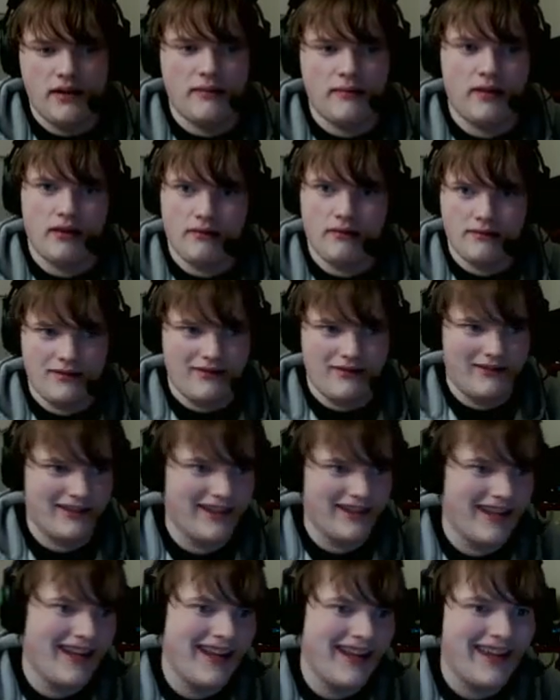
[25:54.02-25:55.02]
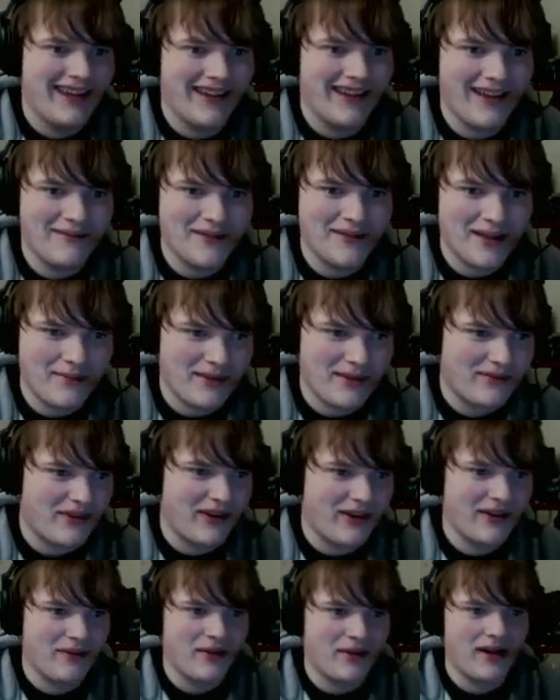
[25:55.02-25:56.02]
Maybe. The laptop had
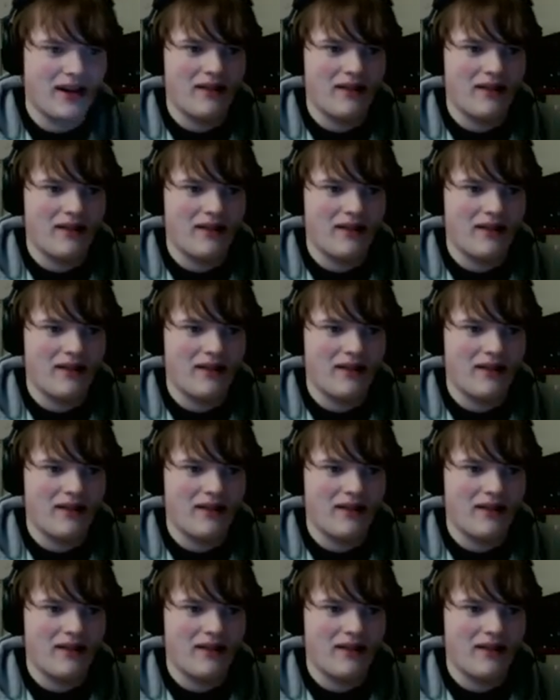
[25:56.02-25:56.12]
finally